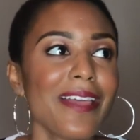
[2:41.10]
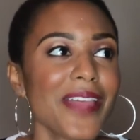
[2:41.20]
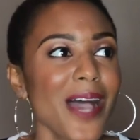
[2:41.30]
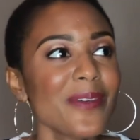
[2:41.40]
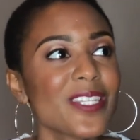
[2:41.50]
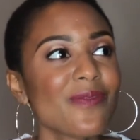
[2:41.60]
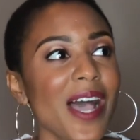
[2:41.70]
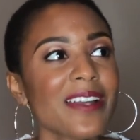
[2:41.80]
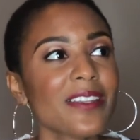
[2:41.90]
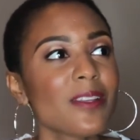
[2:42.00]
that was
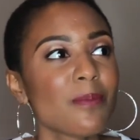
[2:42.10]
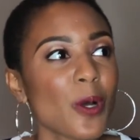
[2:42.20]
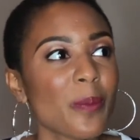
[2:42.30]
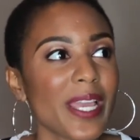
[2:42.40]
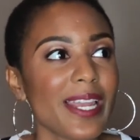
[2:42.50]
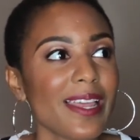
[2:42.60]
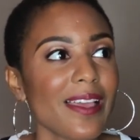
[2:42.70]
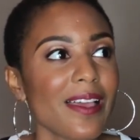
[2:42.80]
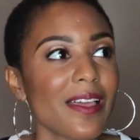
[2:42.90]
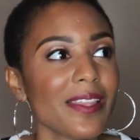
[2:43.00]
finally a moment
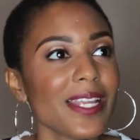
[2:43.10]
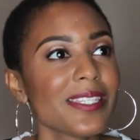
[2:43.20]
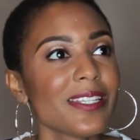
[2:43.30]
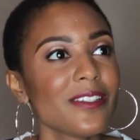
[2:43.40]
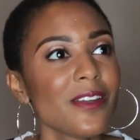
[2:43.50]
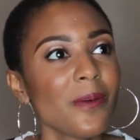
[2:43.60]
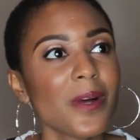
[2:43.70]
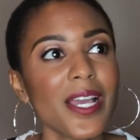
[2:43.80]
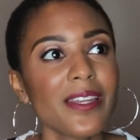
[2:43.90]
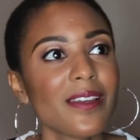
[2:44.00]
that I said, you know
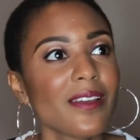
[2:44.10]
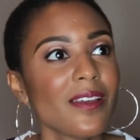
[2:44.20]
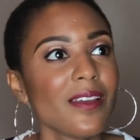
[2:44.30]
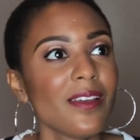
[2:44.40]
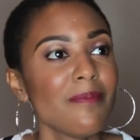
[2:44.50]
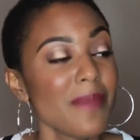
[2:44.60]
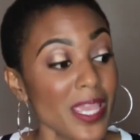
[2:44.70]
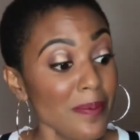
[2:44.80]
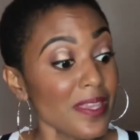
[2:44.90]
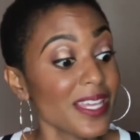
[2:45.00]
what?
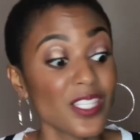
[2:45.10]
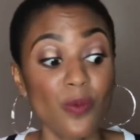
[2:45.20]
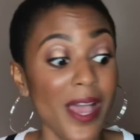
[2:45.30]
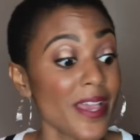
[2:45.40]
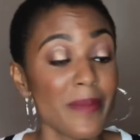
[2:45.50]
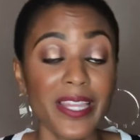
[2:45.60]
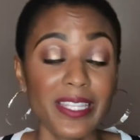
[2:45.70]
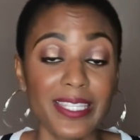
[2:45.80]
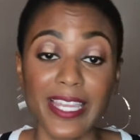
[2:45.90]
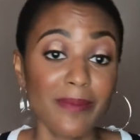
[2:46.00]
Maybe that's why I'm at
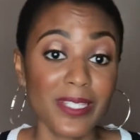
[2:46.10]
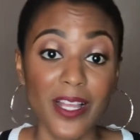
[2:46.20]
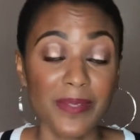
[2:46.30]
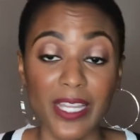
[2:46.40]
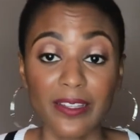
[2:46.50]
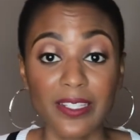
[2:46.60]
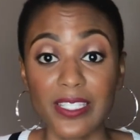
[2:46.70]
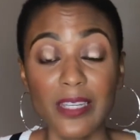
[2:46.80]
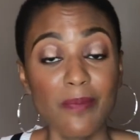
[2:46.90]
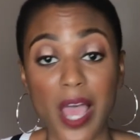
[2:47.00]
this Sam's Club selling
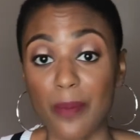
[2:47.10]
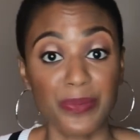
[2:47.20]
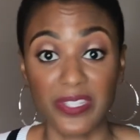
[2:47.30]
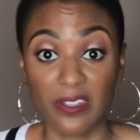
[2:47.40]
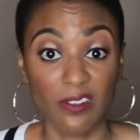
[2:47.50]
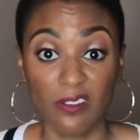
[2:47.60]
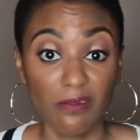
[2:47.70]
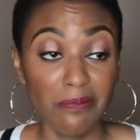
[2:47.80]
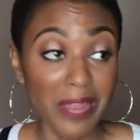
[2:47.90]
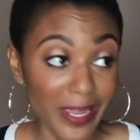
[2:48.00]
steam mops.
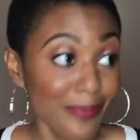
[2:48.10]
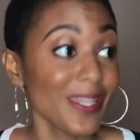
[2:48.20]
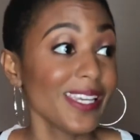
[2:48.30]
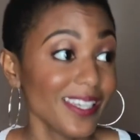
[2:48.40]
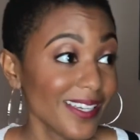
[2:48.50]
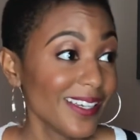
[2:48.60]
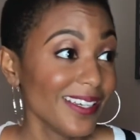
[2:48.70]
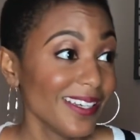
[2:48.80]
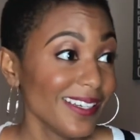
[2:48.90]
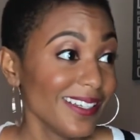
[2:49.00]
Maybe
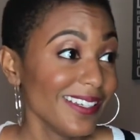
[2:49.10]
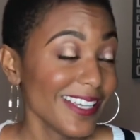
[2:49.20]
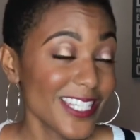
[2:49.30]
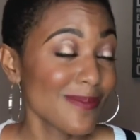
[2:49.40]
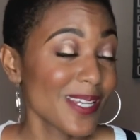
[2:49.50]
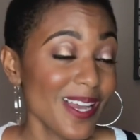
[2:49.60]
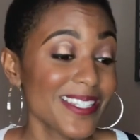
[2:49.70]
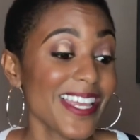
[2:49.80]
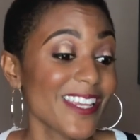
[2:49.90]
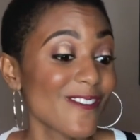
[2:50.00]
it's
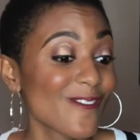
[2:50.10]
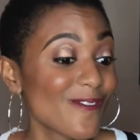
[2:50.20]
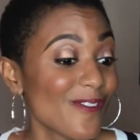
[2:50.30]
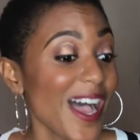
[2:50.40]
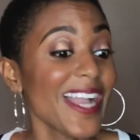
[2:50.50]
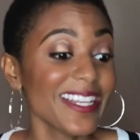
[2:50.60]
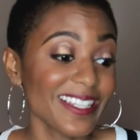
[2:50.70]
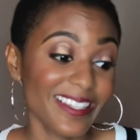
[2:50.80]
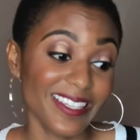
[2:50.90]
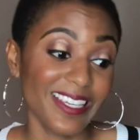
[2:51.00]
because I can
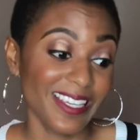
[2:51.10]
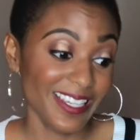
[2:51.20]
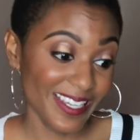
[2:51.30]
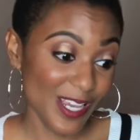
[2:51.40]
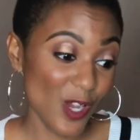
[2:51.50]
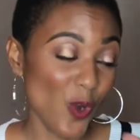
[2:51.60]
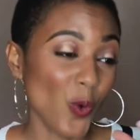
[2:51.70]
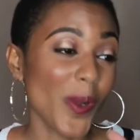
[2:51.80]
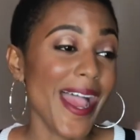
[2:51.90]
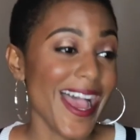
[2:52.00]
finally
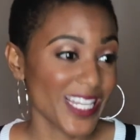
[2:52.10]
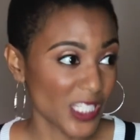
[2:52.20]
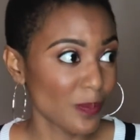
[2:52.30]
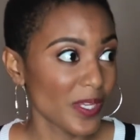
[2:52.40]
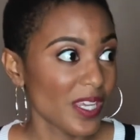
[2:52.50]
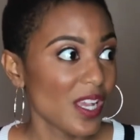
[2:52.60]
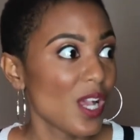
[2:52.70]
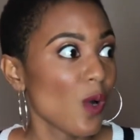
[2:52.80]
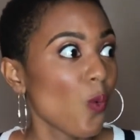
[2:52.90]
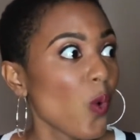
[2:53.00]
grasp
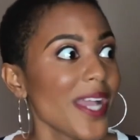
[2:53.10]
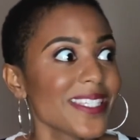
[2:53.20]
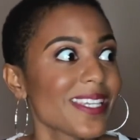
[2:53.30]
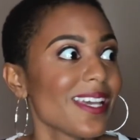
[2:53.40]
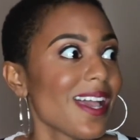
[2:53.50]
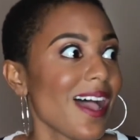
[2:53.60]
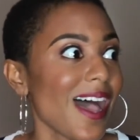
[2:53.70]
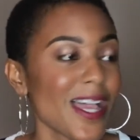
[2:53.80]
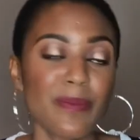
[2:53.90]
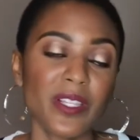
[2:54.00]
what
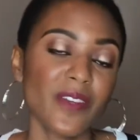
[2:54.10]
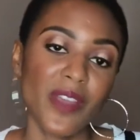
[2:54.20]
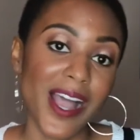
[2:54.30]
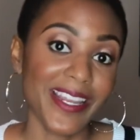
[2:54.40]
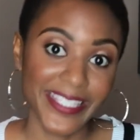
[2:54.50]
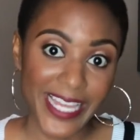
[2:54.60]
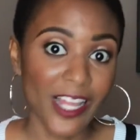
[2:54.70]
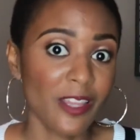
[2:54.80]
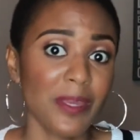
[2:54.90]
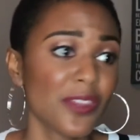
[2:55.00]
I believe God is
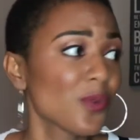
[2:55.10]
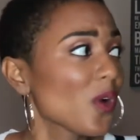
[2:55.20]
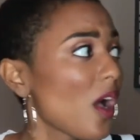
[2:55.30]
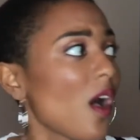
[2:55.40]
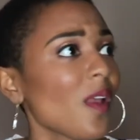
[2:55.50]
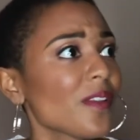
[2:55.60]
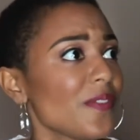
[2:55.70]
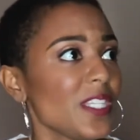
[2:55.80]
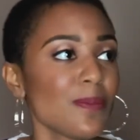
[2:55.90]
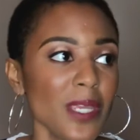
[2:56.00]
telling me through all of
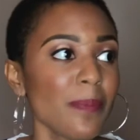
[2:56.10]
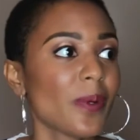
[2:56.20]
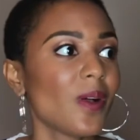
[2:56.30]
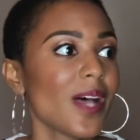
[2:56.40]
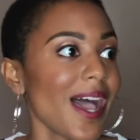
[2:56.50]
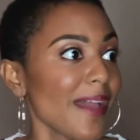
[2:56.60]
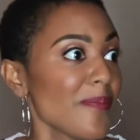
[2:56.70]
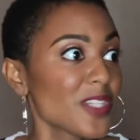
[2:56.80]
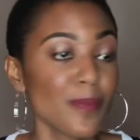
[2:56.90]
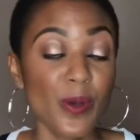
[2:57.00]
these people.
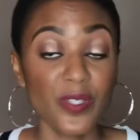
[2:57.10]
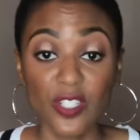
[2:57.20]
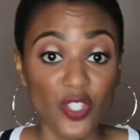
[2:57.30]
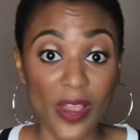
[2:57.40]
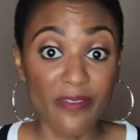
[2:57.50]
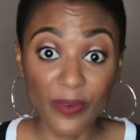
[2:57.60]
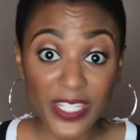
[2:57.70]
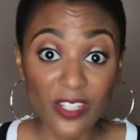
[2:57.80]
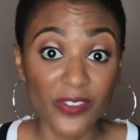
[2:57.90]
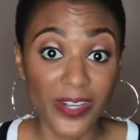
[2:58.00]
I'm supposed to try
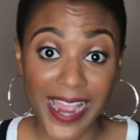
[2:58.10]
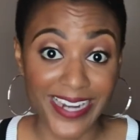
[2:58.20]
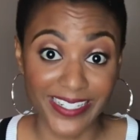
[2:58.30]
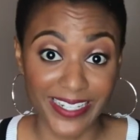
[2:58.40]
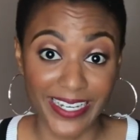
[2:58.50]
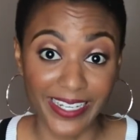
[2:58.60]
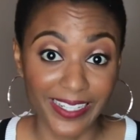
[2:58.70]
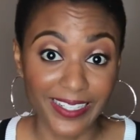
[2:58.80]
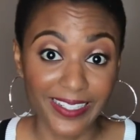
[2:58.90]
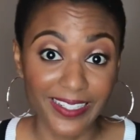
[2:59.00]
voiceover acting.
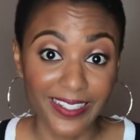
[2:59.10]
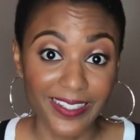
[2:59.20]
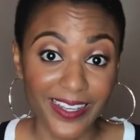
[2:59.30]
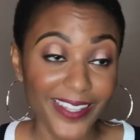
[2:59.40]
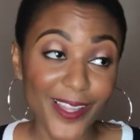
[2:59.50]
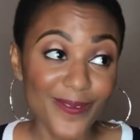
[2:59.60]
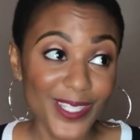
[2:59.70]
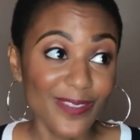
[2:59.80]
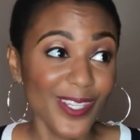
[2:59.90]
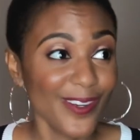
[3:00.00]
I love
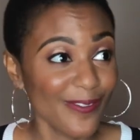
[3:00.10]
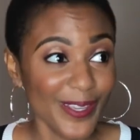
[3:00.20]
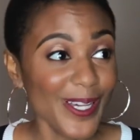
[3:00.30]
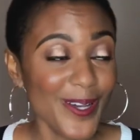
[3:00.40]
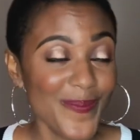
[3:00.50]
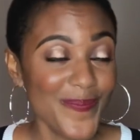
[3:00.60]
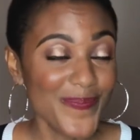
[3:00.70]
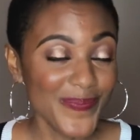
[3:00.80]
TV and film,